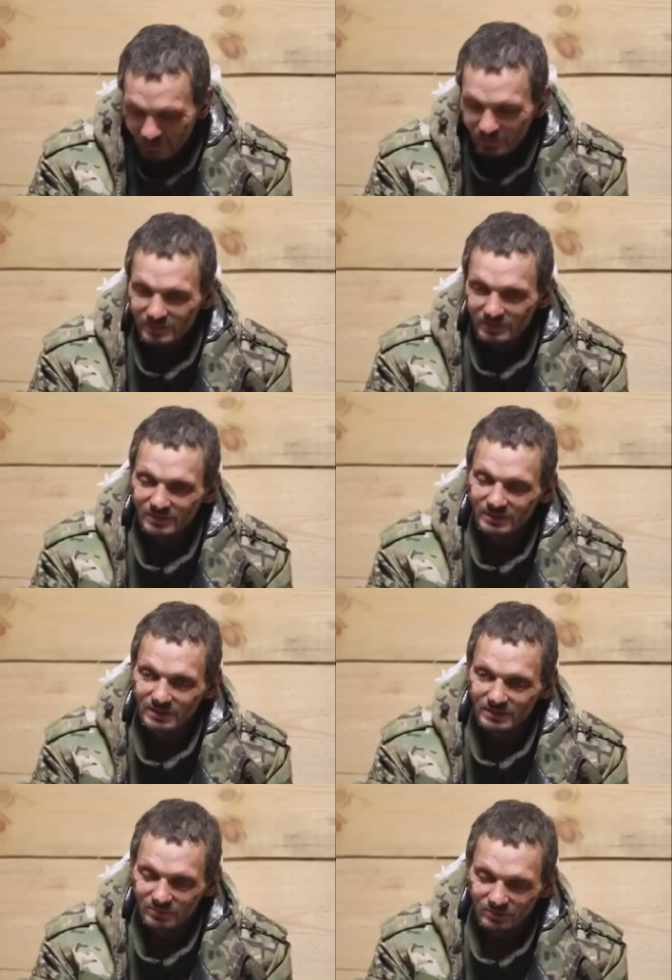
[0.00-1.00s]
what kind of
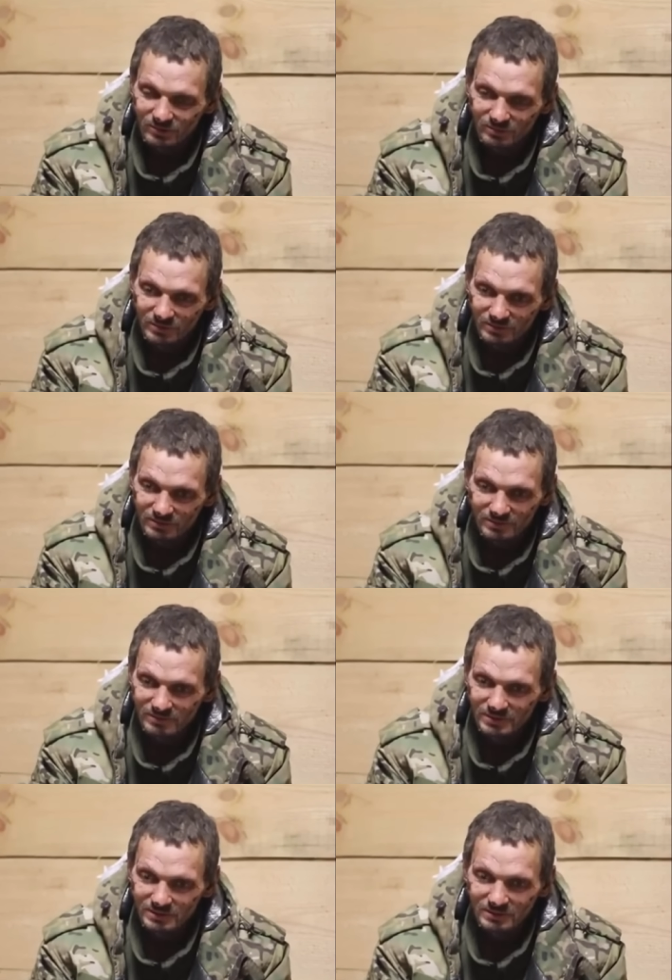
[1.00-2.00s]
mood can there be?
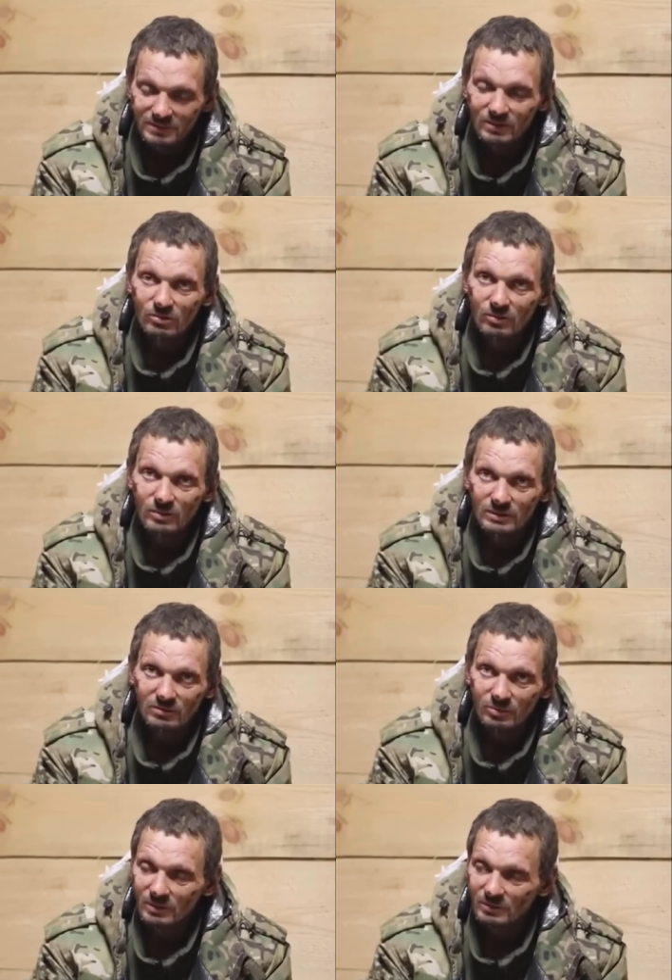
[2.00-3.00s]
None.
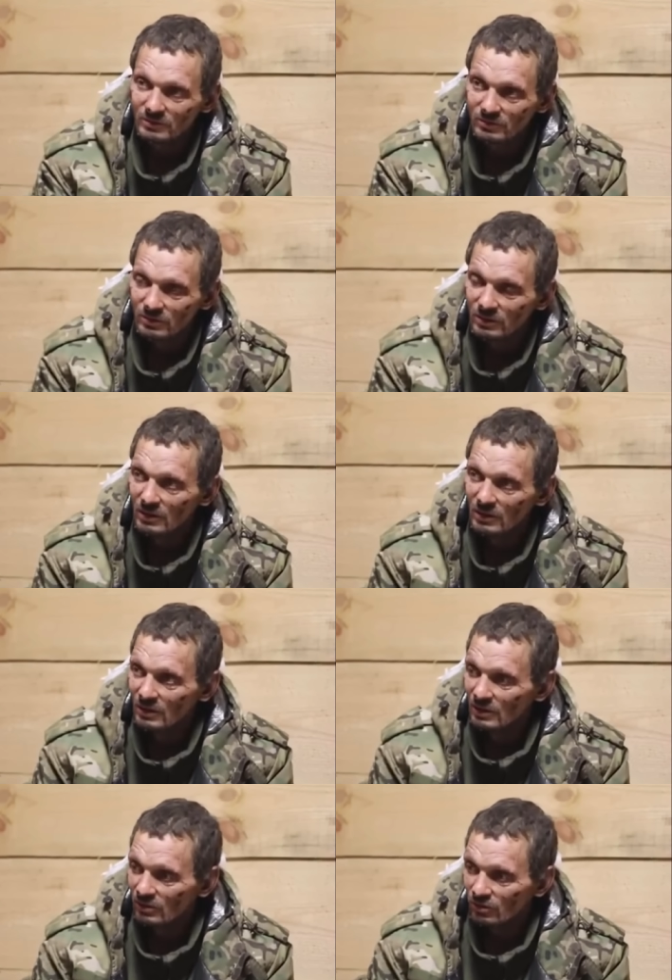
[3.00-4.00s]
For now, it's just
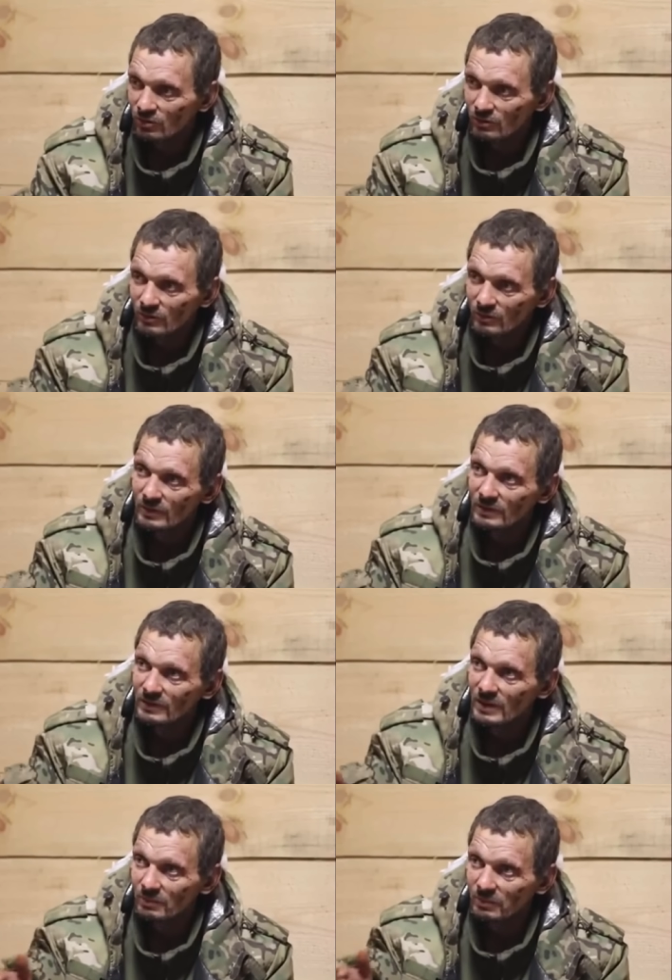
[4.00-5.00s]
that everywhere people are
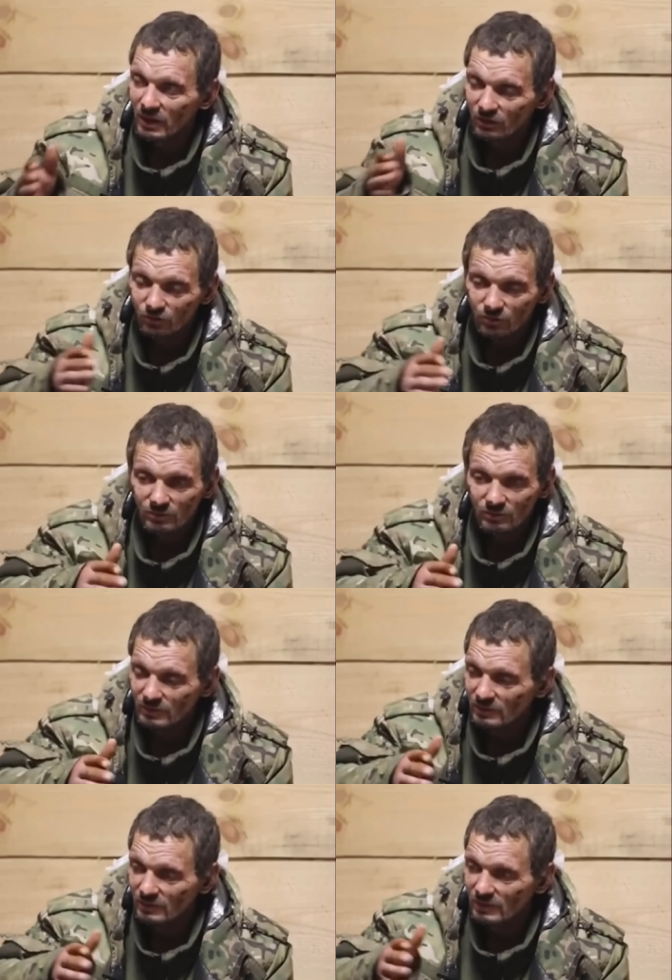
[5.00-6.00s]
crying. Everywhere there are
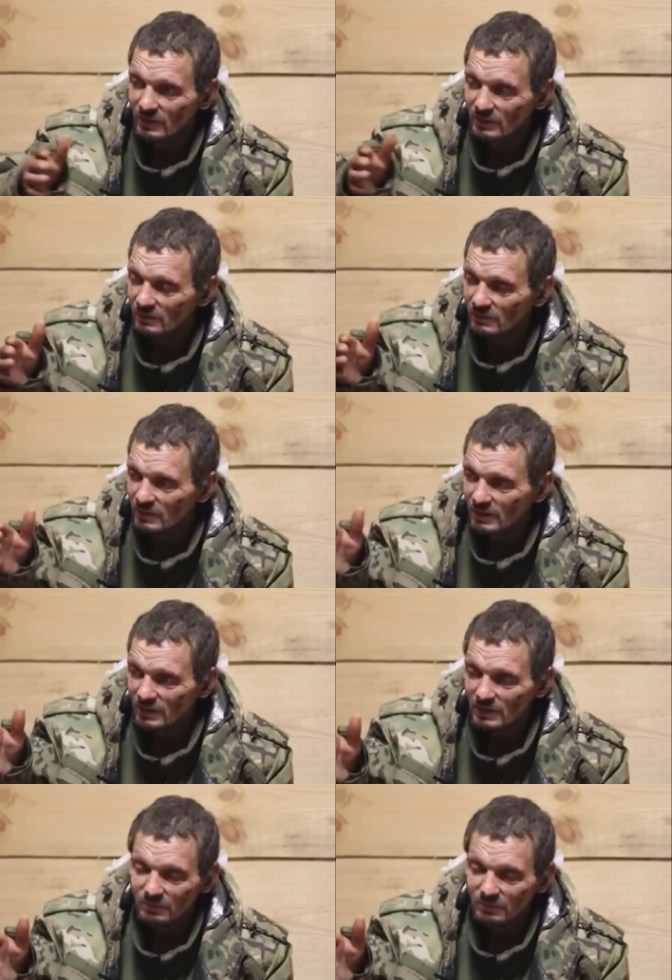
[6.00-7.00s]
cries and tears from this
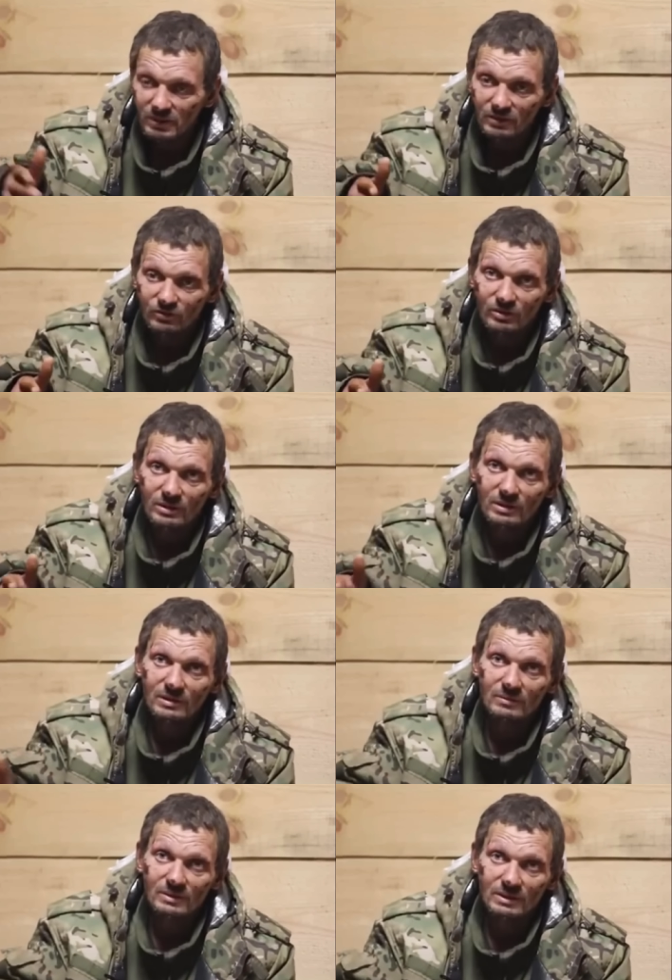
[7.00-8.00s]
war.
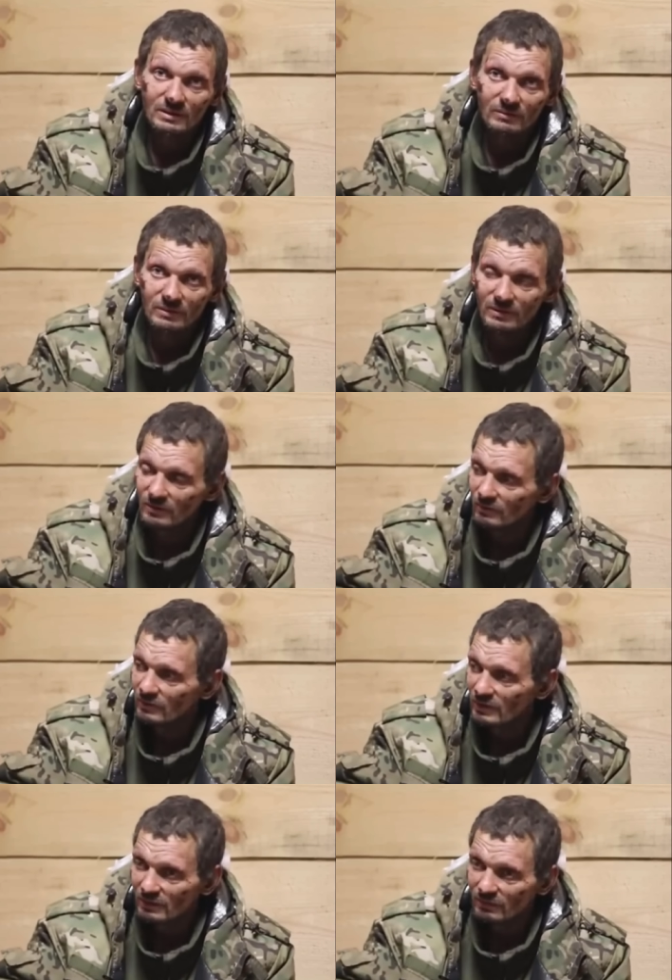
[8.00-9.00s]
Everywhere
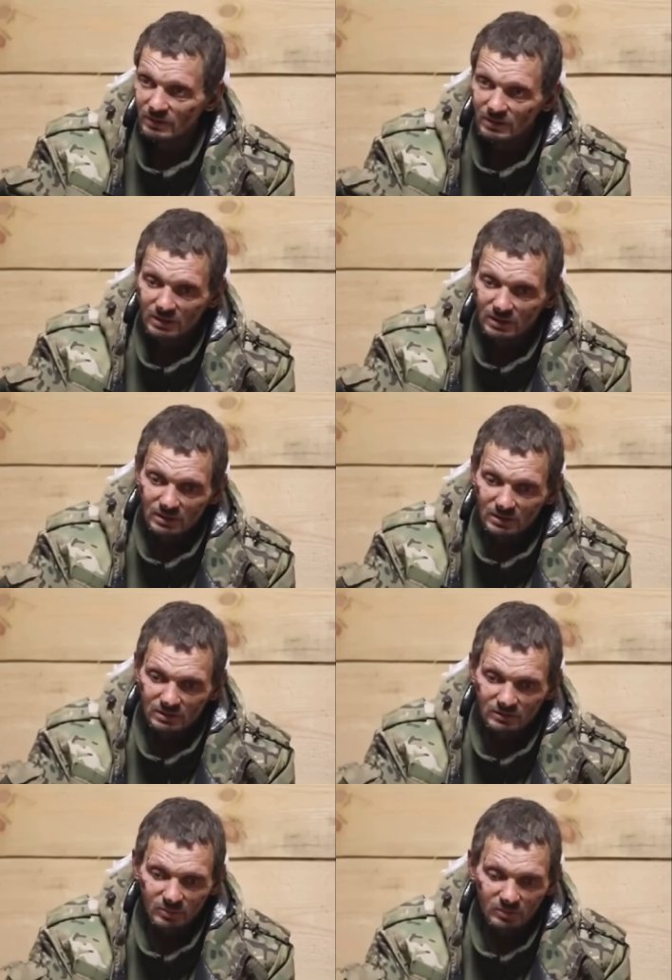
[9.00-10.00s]
explosions.
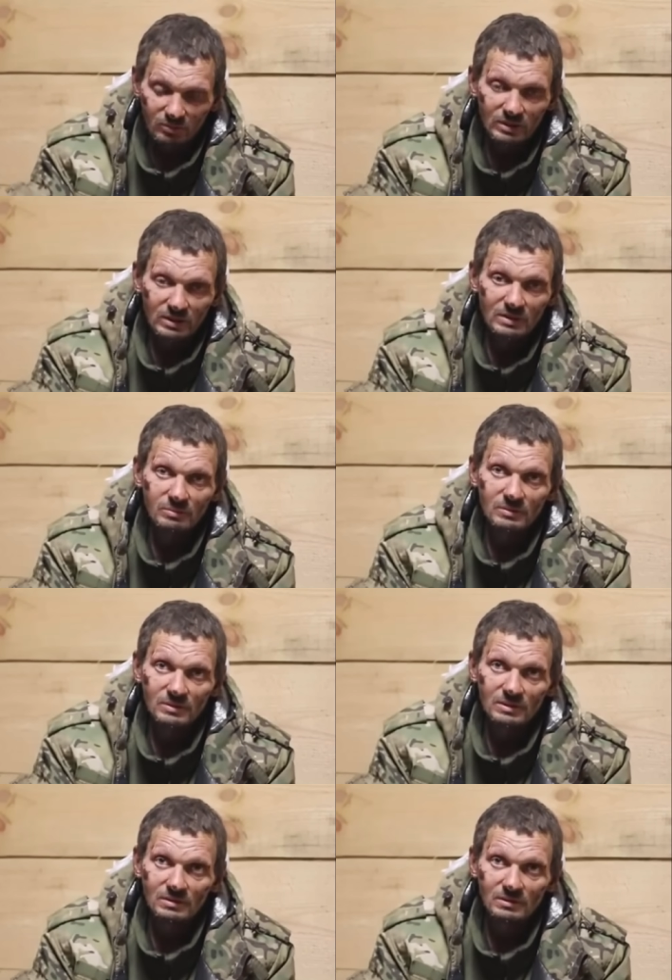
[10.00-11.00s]
Calmly,
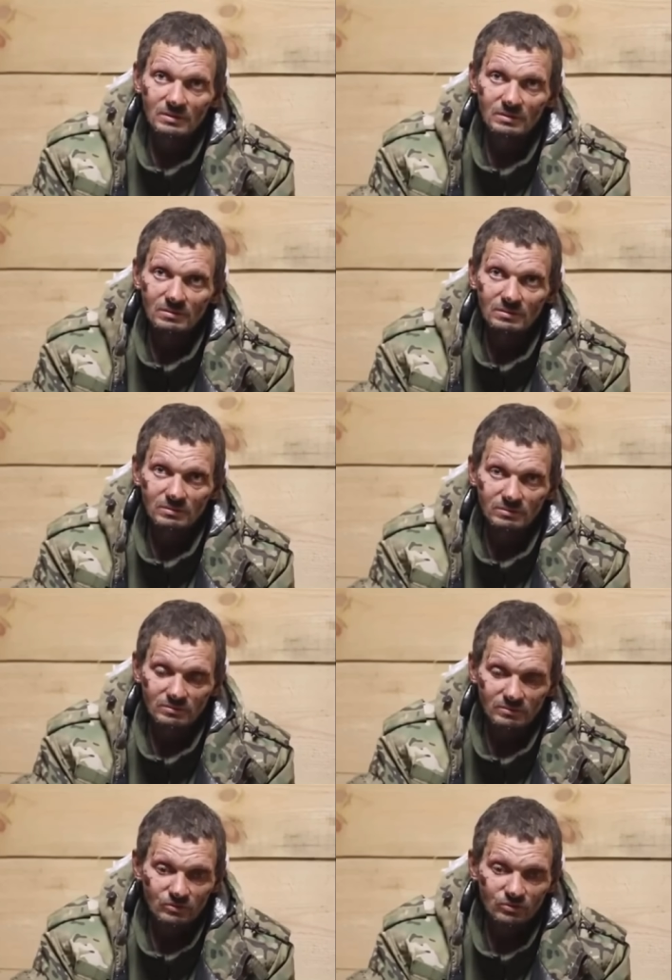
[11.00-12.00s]

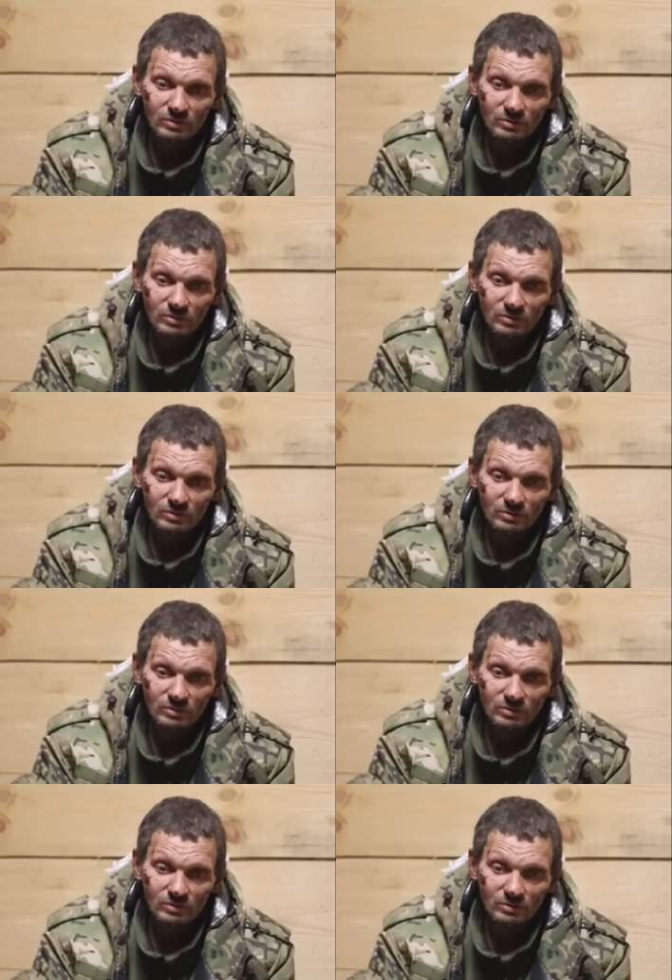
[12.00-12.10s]
nothing can be